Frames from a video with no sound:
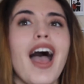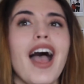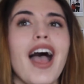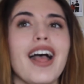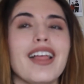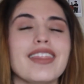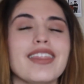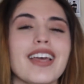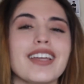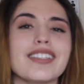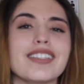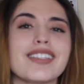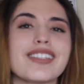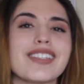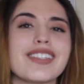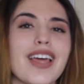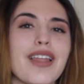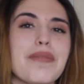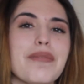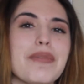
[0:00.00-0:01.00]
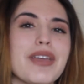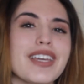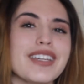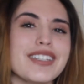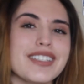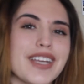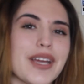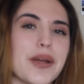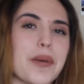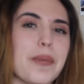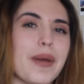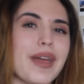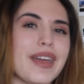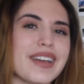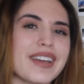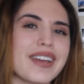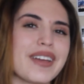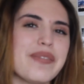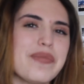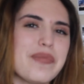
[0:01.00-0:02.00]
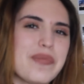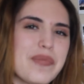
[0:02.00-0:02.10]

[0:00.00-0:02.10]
and then sent me a dick pic.